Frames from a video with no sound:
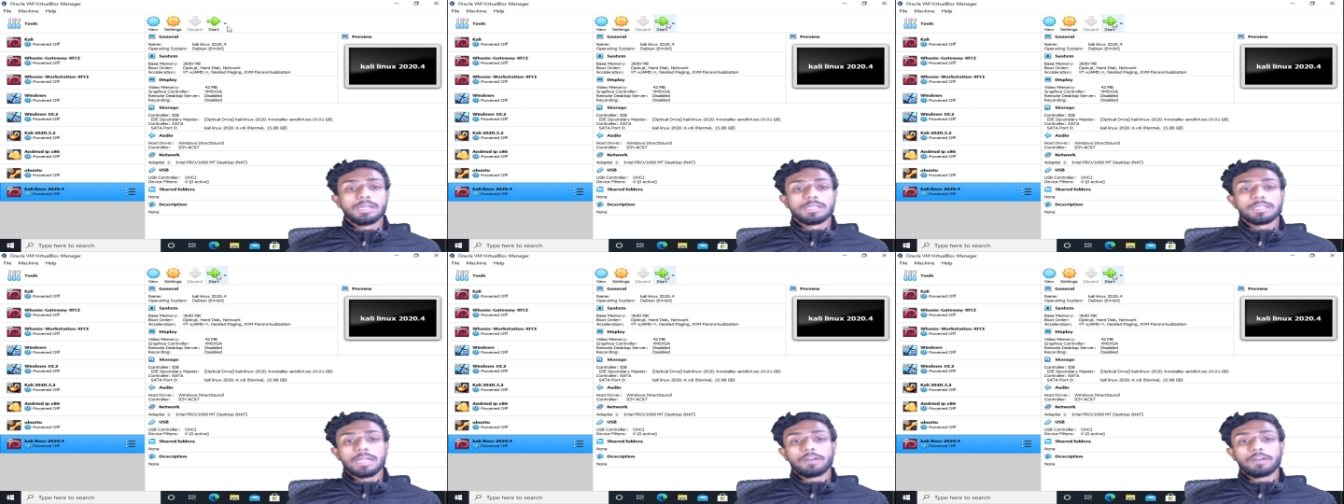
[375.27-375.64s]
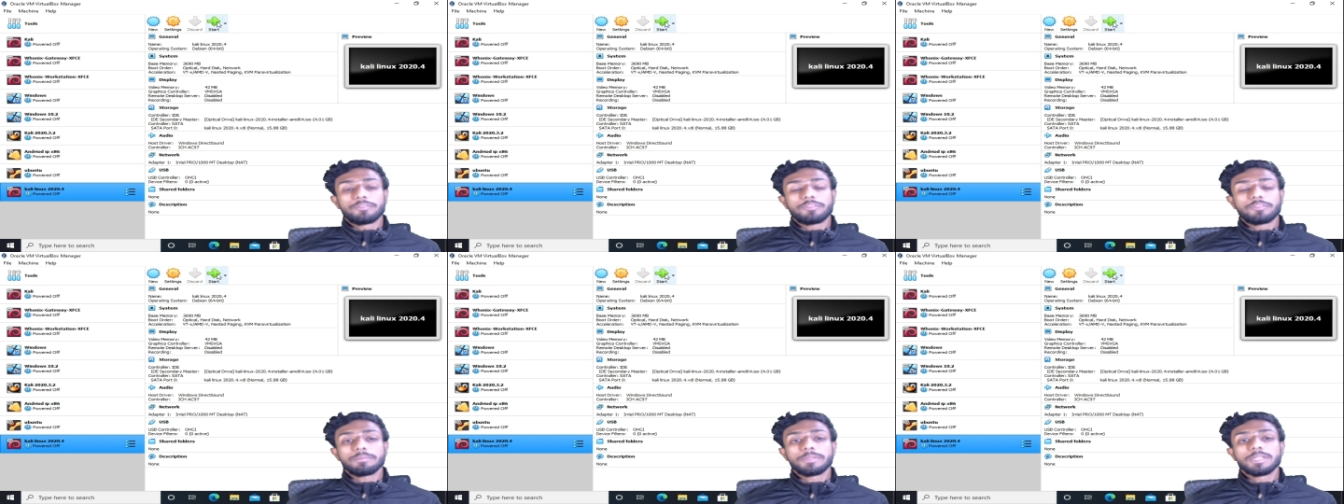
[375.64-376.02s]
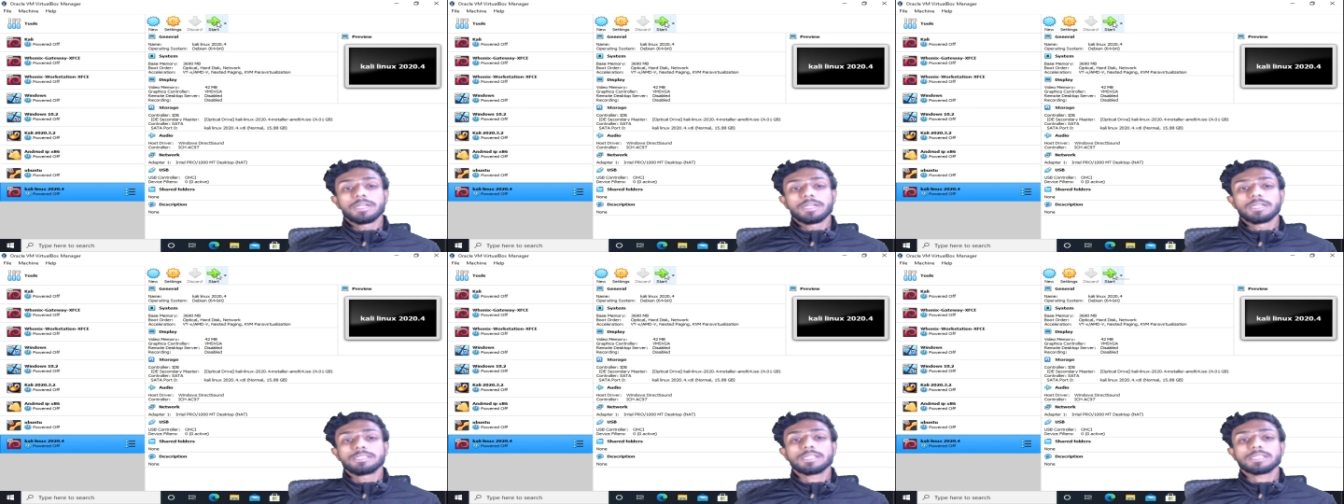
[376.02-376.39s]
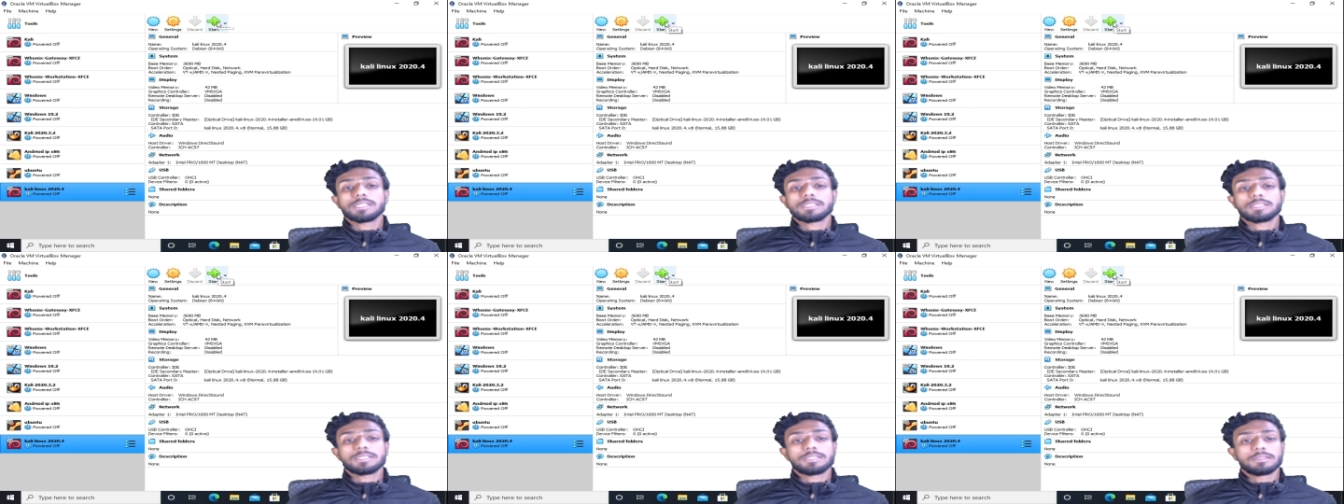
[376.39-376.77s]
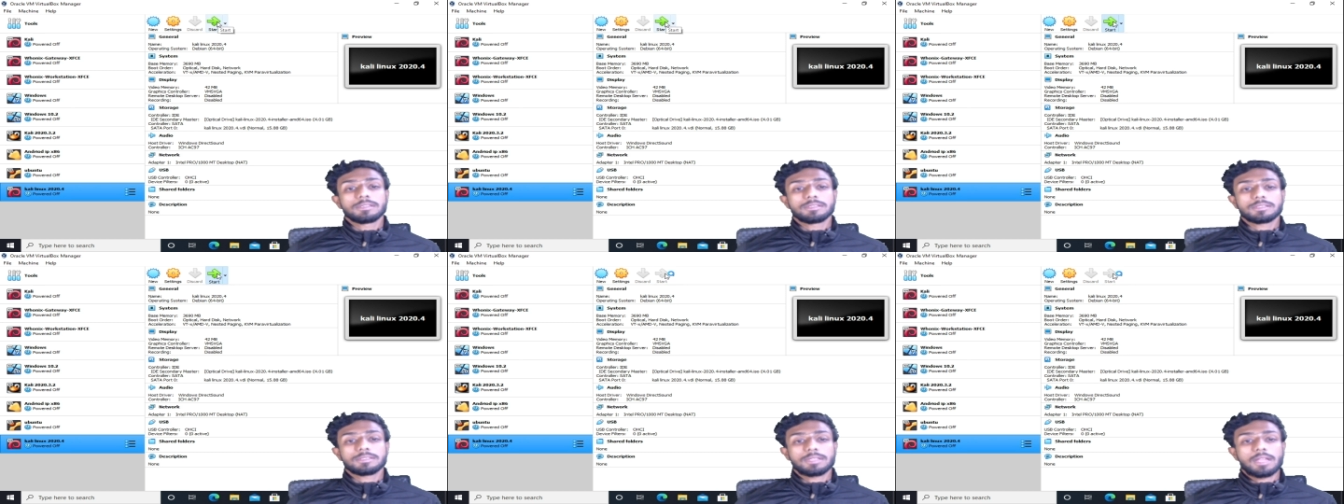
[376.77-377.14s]
now from here just
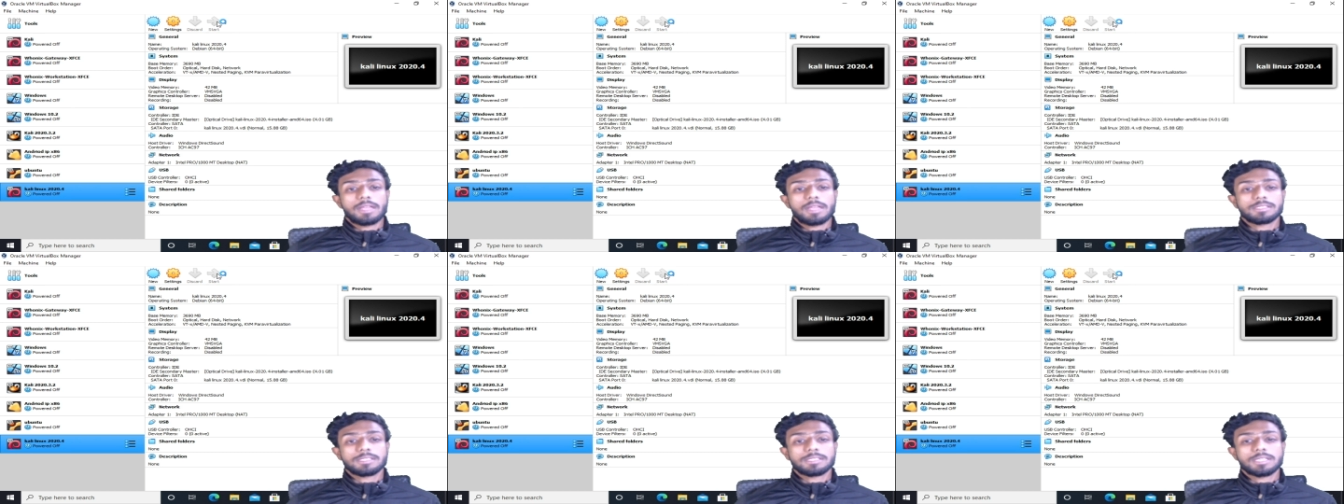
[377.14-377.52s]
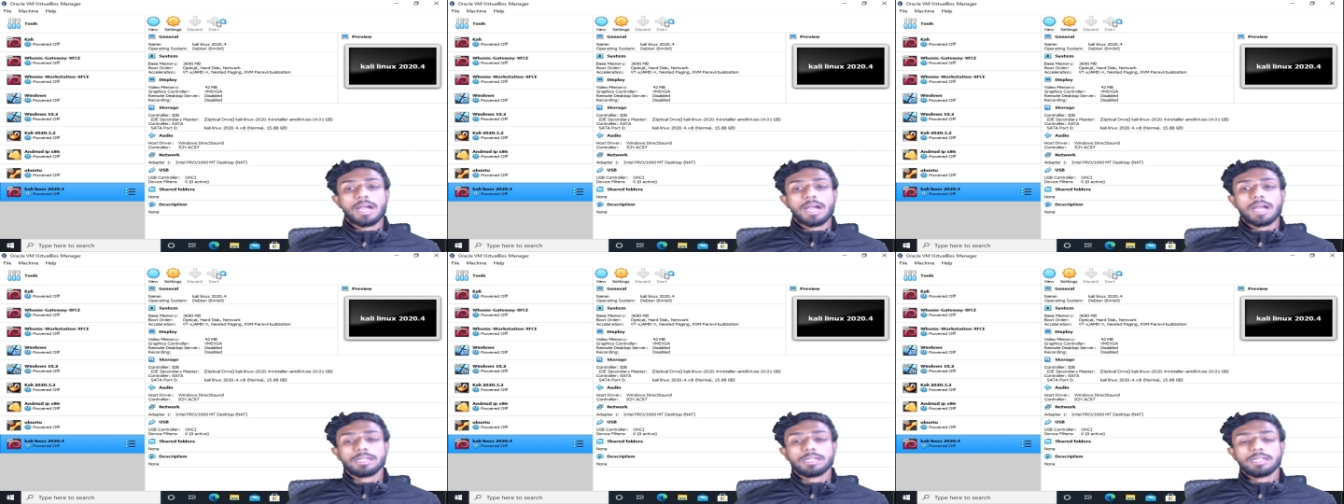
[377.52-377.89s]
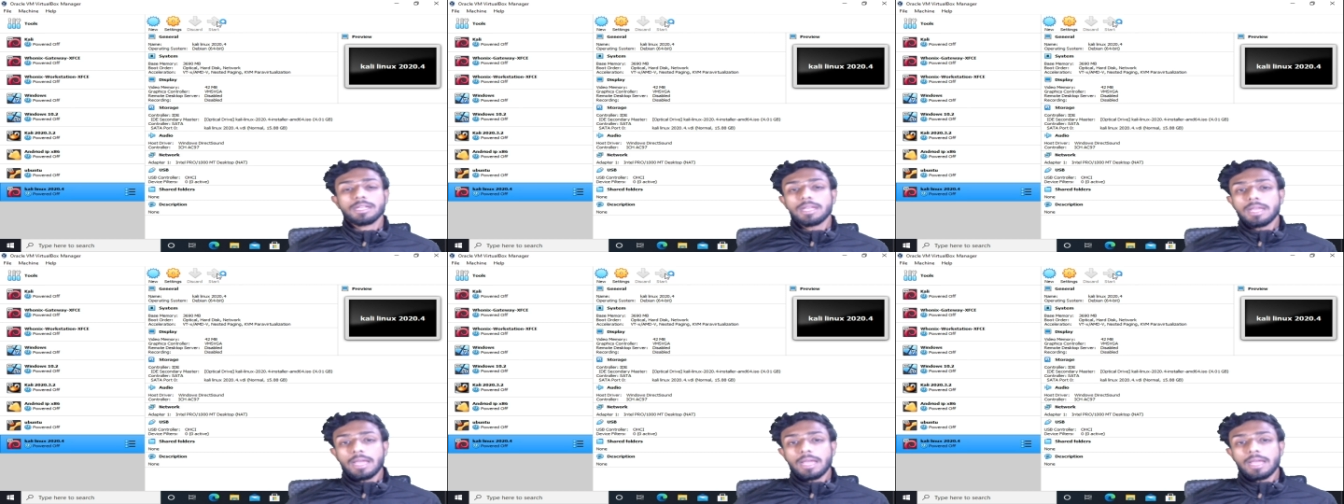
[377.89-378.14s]
select start